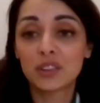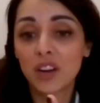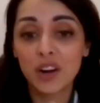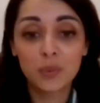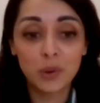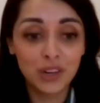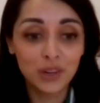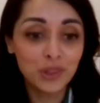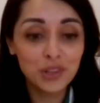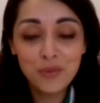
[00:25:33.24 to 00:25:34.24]
and I are working
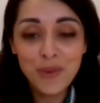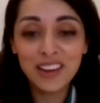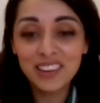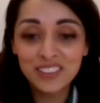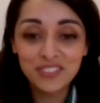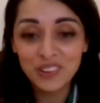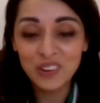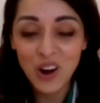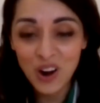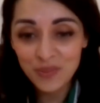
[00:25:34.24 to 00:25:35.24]
with you, Megan, for
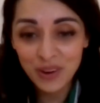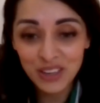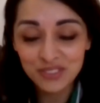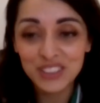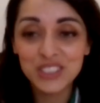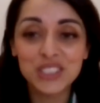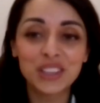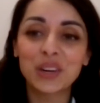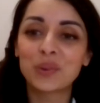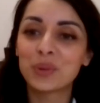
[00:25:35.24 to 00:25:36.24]
our myofunctional
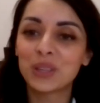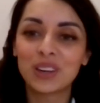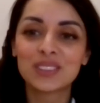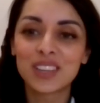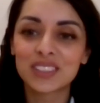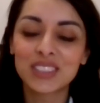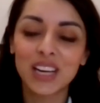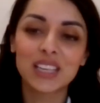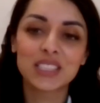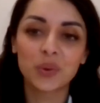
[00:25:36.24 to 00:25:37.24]
therapy and our tongue
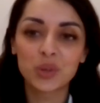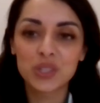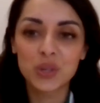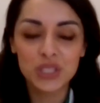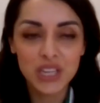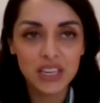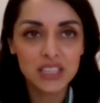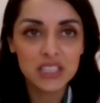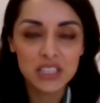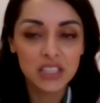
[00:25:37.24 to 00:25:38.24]
ties. And we're so
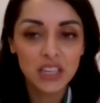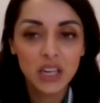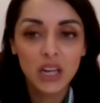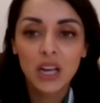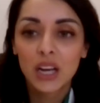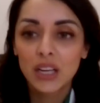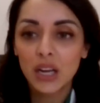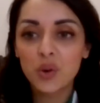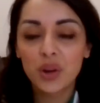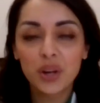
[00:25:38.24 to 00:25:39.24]
excited to get
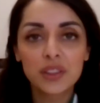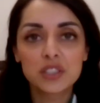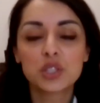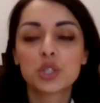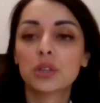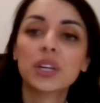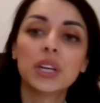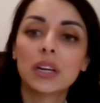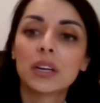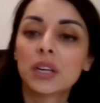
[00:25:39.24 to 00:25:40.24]
going on this journey.
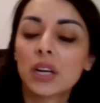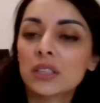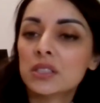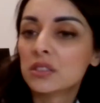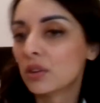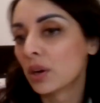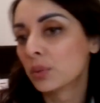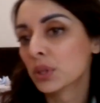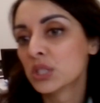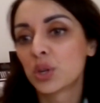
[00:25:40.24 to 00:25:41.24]
And, I
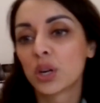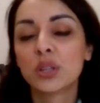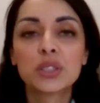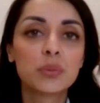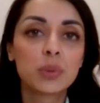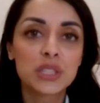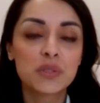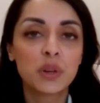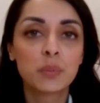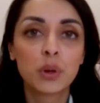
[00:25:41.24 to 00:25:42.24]
really struggled to
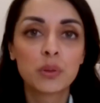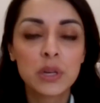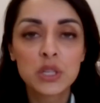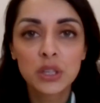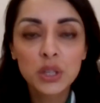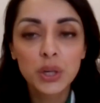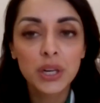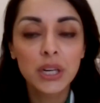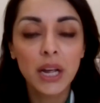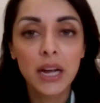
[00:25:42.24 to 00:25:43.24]
breastfeed both my
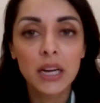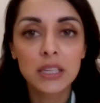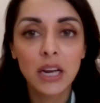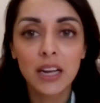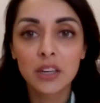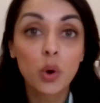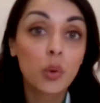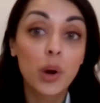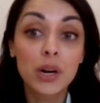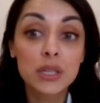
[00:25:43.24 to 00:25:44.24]
children and I had no
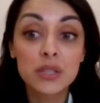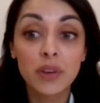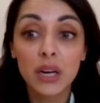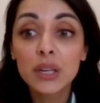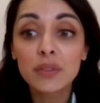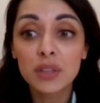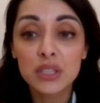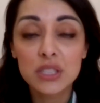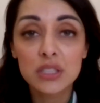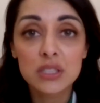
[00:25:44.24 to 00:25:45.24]
awareness of any of this.
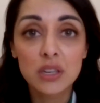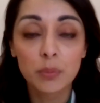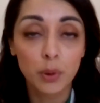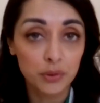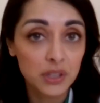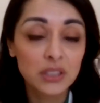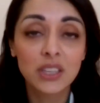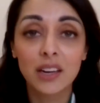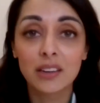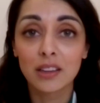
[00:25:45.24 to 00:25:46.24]
And they're both tongue
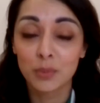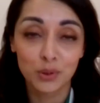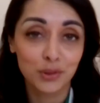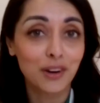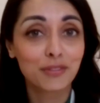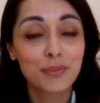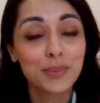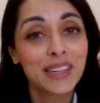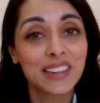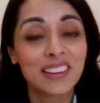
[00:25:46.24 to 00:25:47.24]
tied and they both got it from
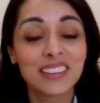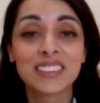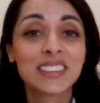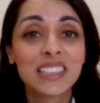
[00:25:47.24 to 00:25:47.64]
me. And